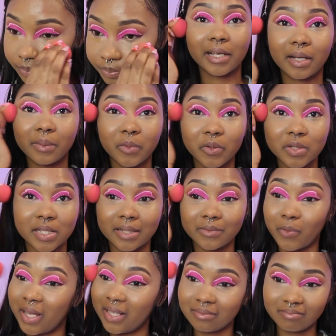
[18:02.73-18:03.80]
Like, I'm always like,
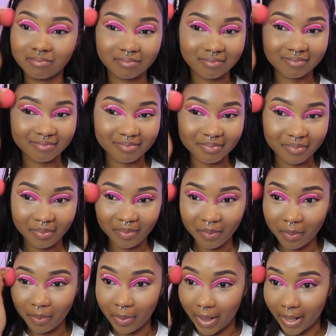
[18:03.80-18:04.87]
well,
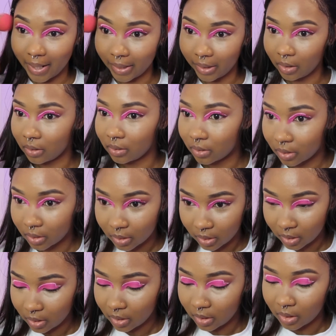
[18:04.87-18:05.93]
bye
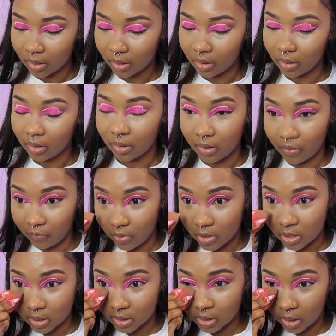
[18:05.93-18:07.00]
if you're
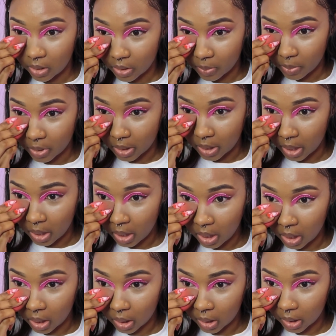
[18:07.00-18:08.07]
just here
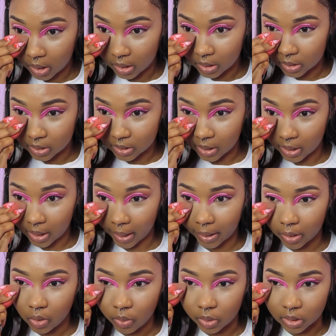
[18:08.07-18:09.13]
pretending. And it's like, I
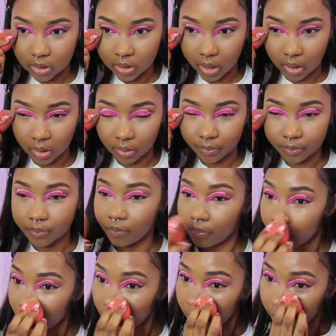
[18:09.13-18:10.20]
can always tell,
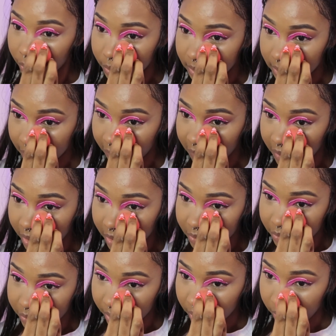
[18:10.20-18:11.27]
because if they
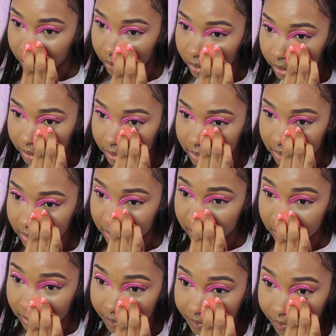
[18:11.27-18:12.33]
treat you nice
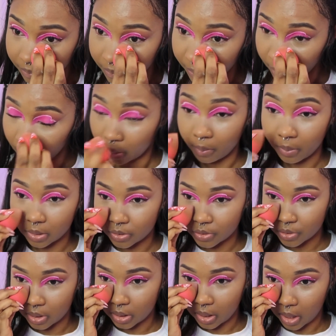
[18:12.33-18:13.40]
but
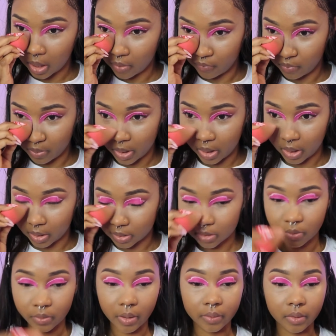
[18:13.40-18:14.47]
treat everybody else
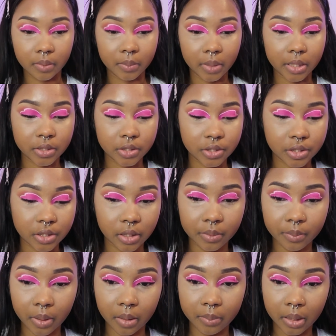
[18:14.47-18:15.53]
around them like
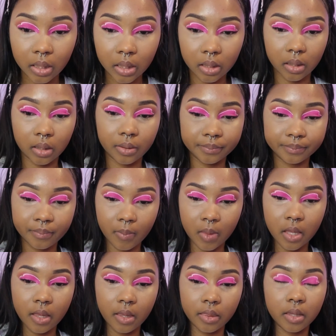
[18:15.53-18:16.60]
shit, baby,
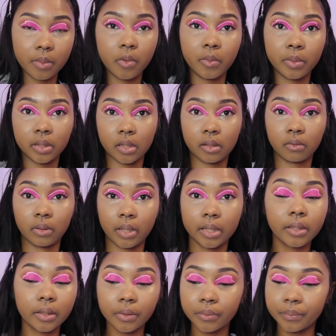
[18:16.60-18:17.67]
the moment they don't
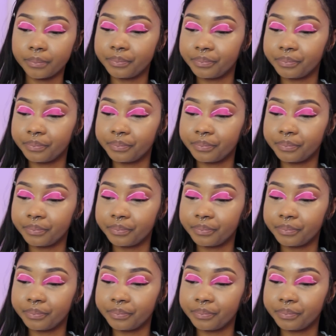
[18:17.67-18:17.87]
like you,